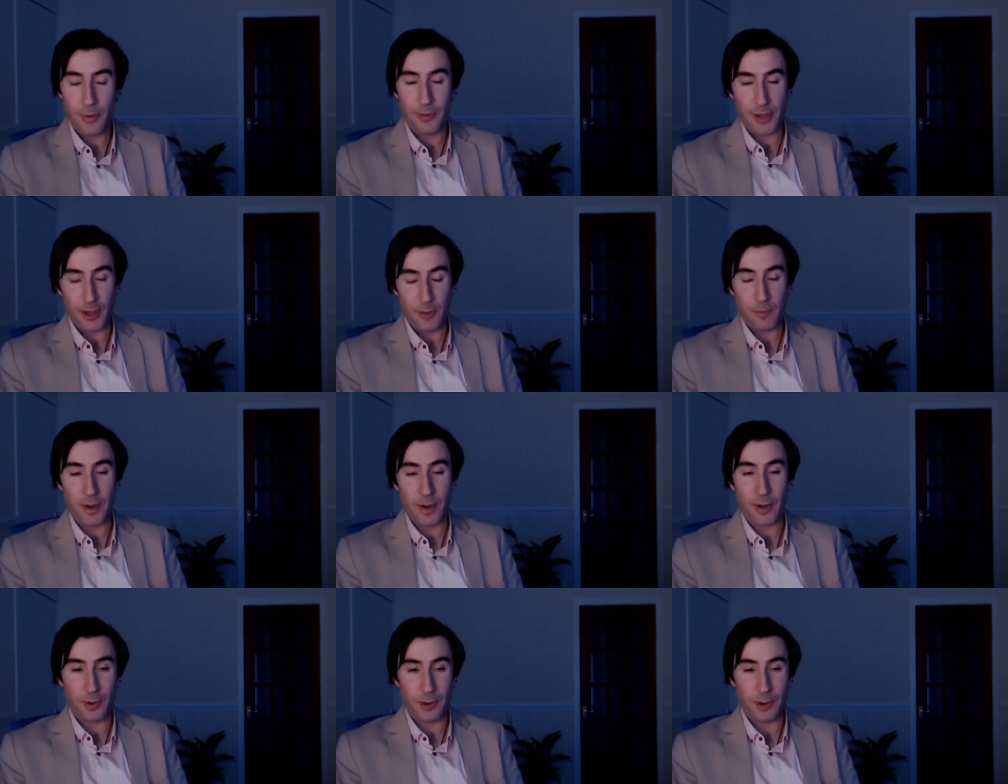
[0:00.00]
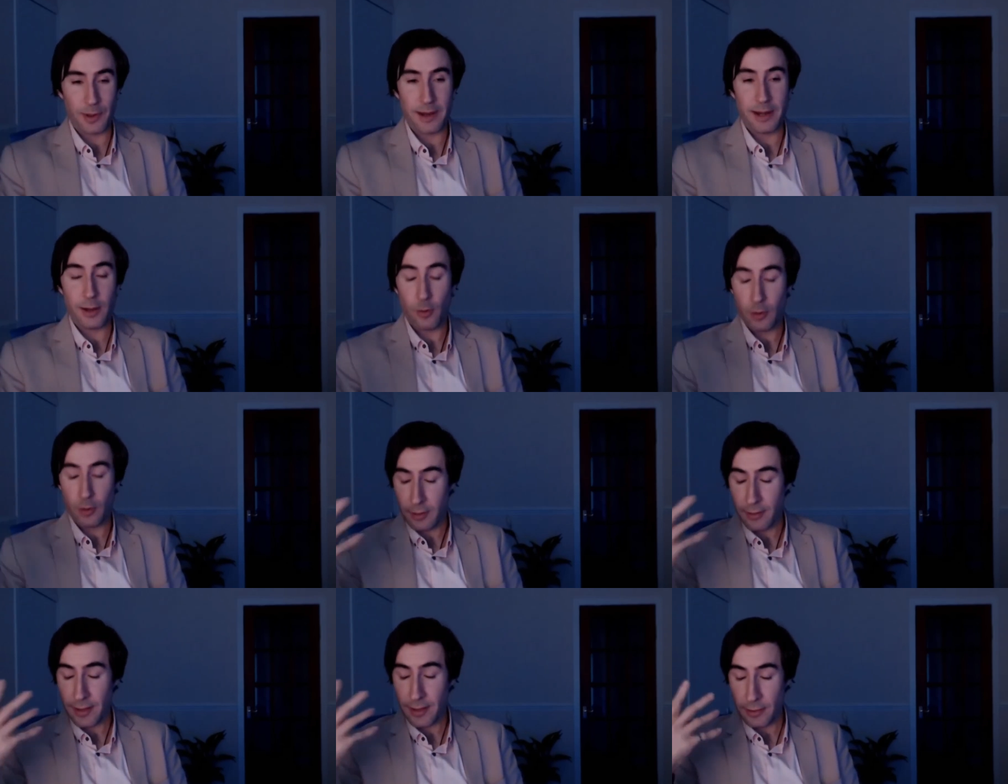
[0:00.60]
possessed by
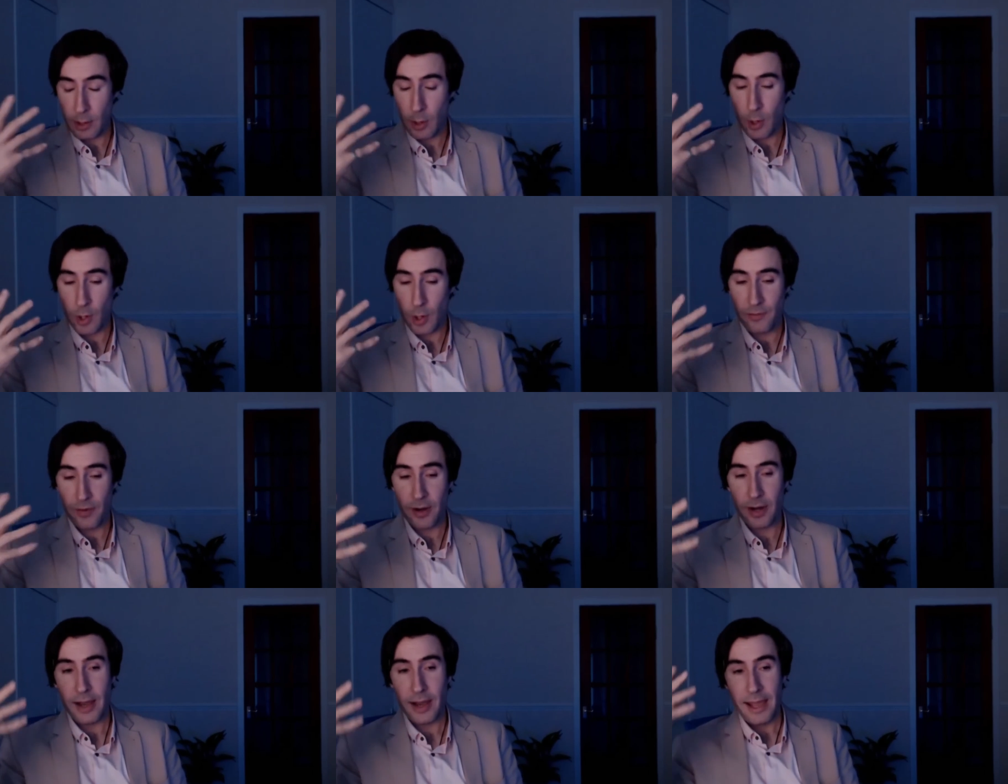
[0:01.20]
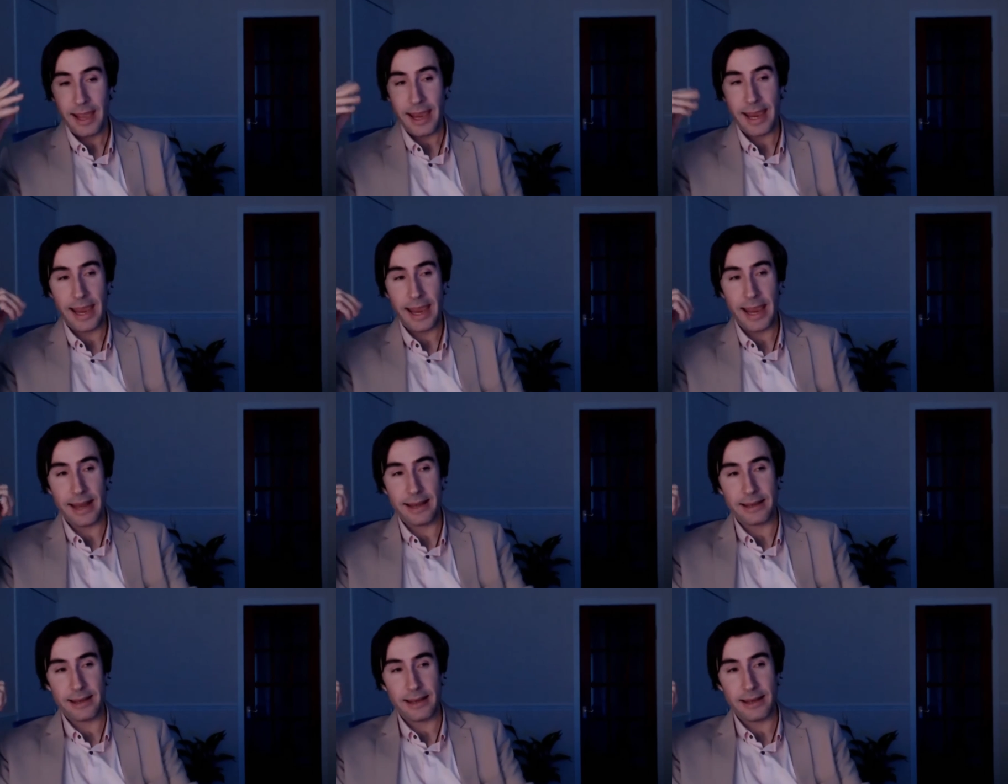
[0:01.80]
Kundalini, or at least has a lot of it.
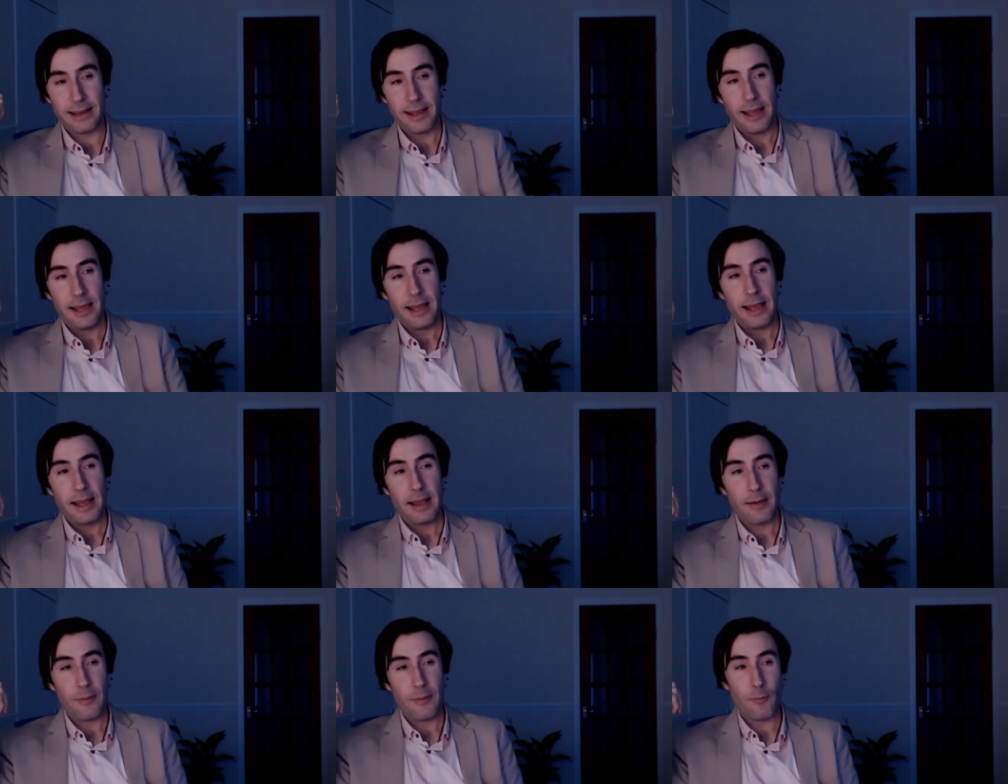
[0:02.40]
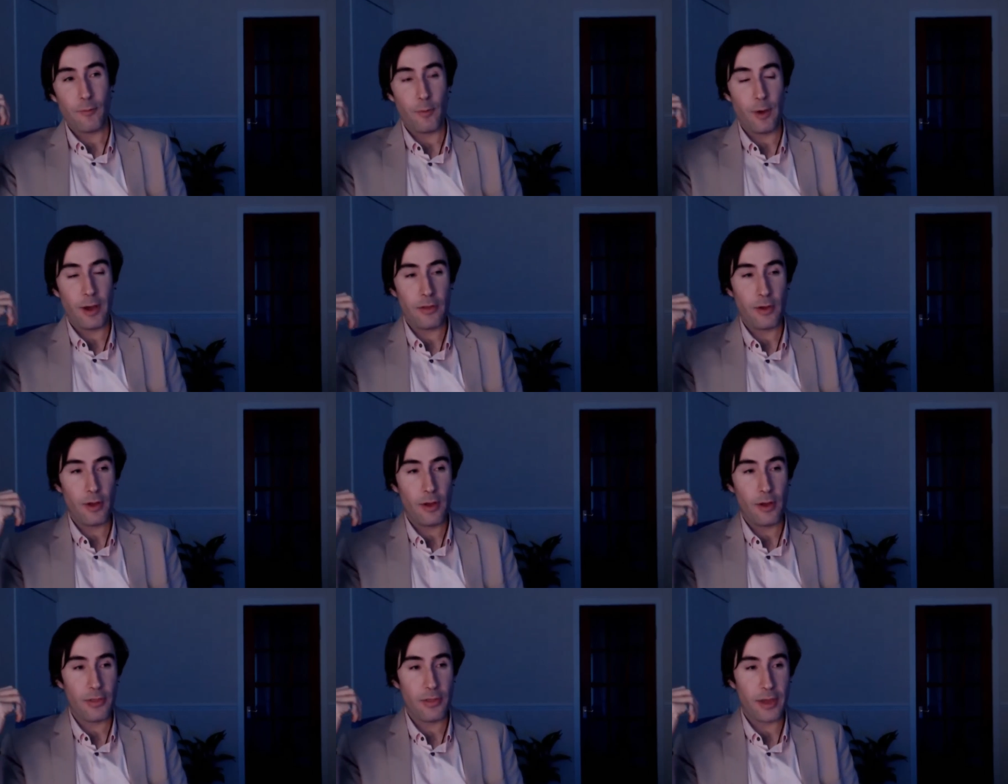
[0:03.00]
And
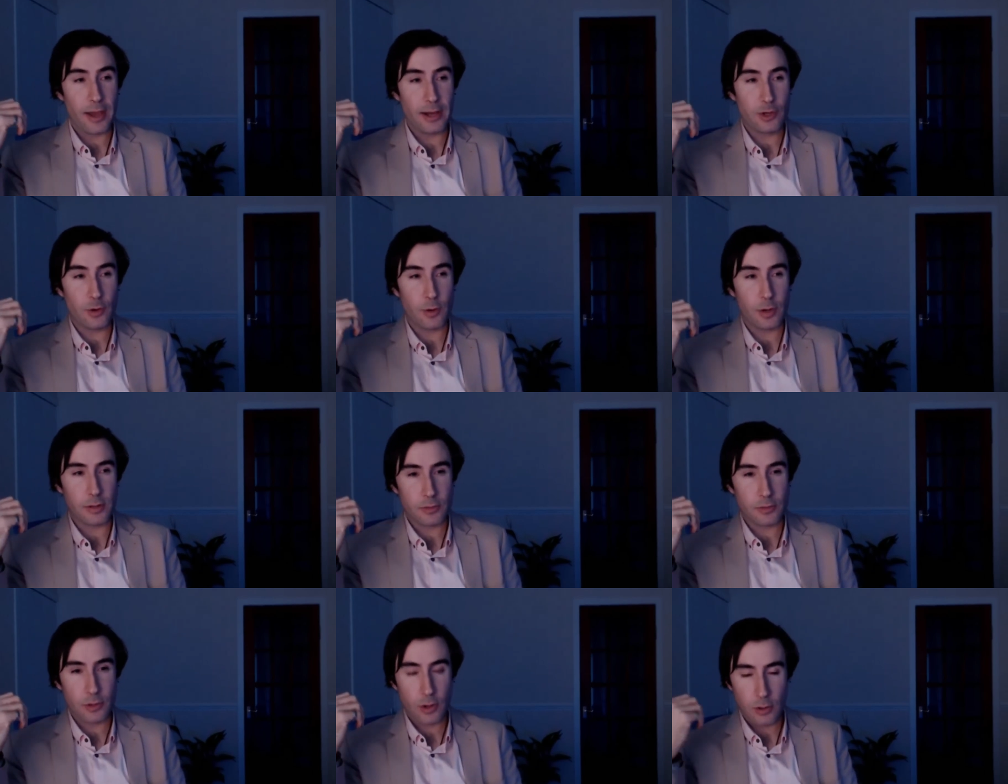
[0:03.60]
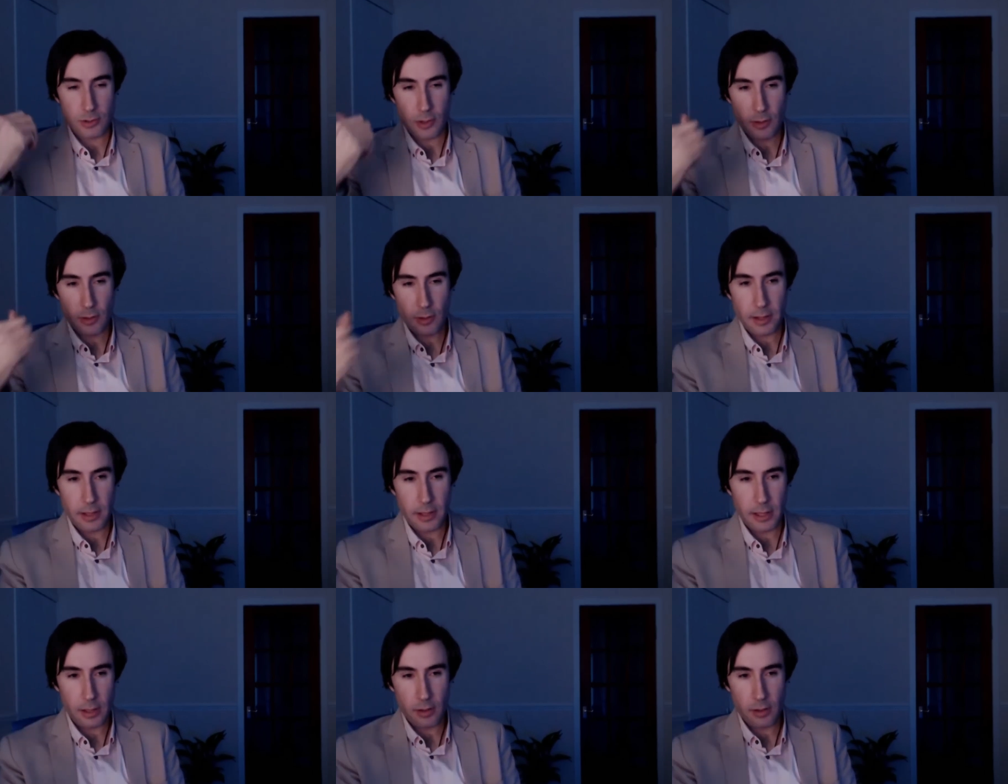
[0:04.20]
whether they do it
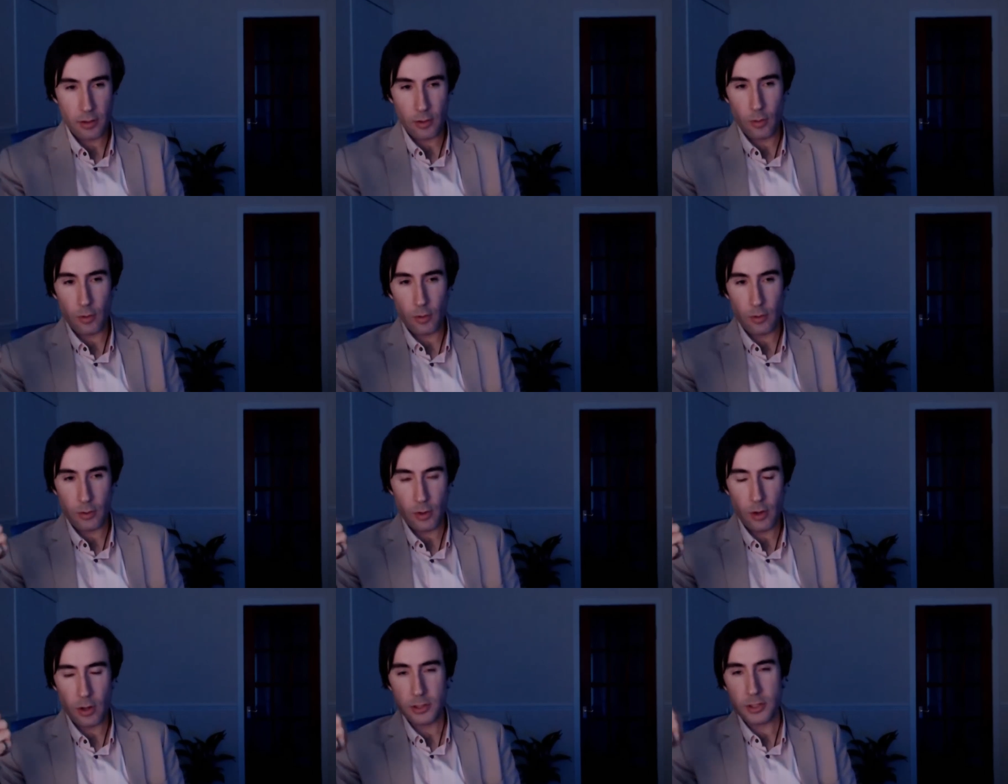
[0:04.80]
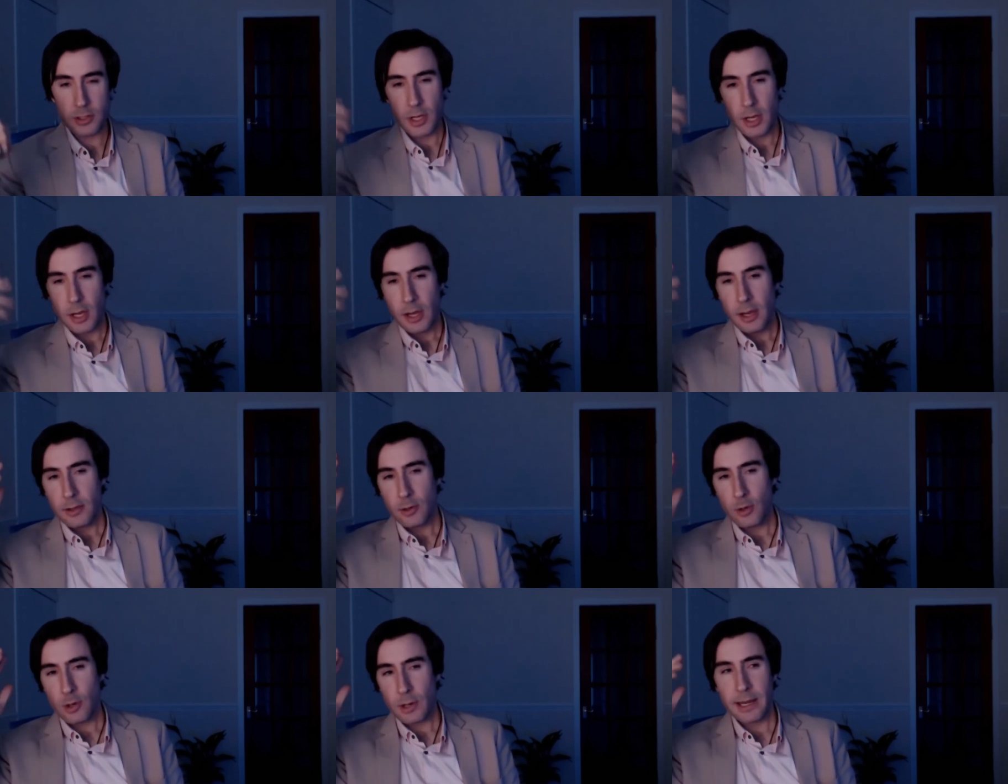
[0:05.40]
consciously or not,
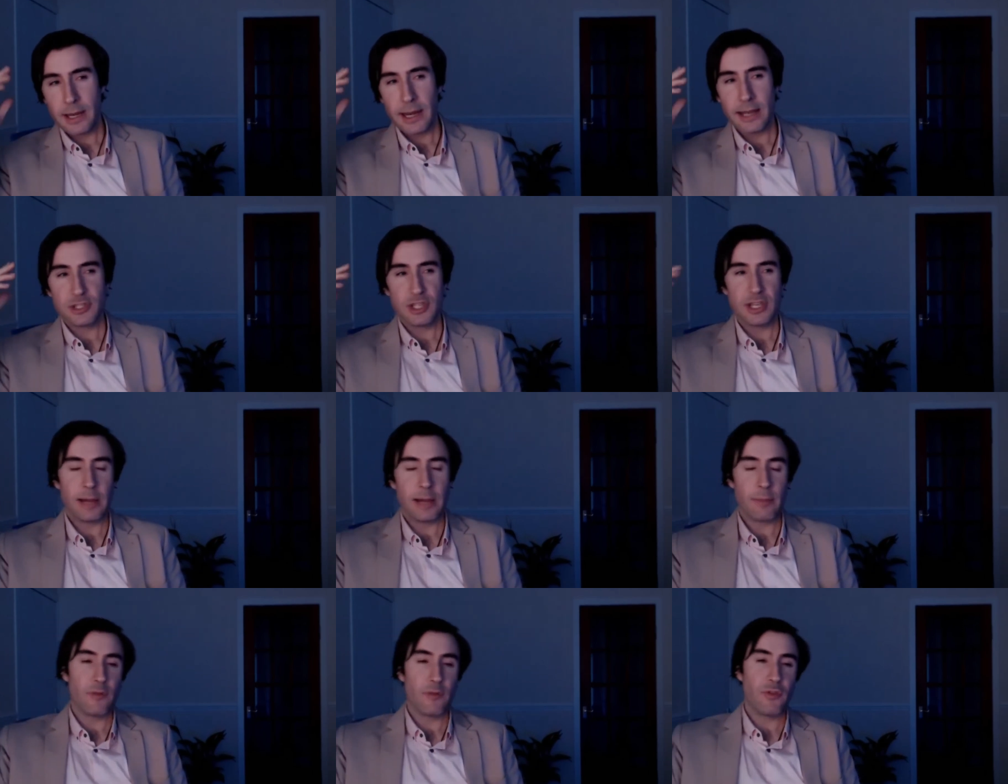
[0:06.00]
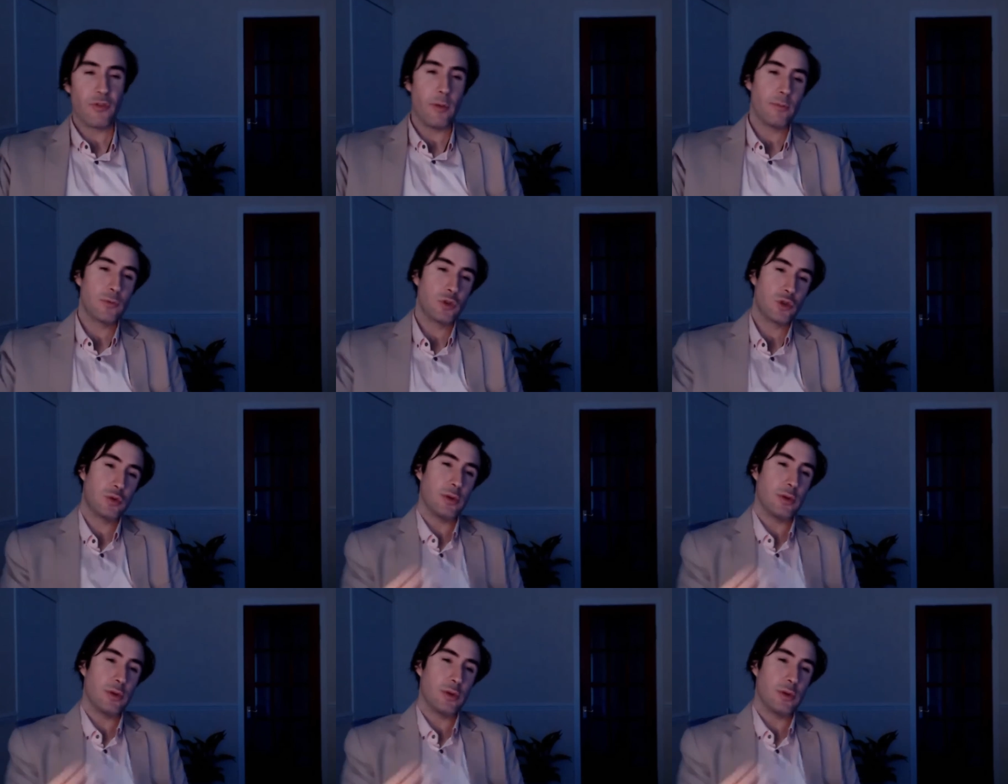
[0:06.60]
Kundalini energy comes off them